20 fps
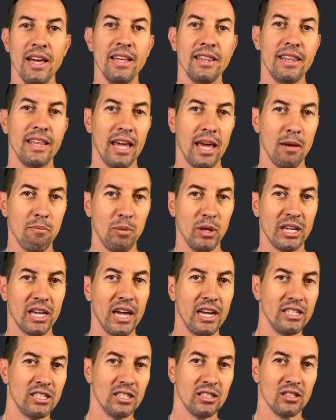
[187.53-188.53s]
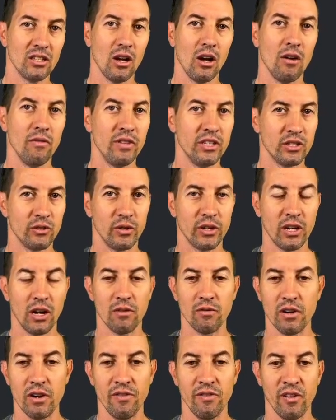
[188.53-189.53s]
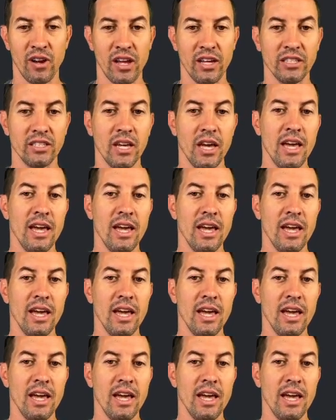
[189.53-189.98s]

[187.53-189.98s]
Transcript: the implications of this recovery phrase.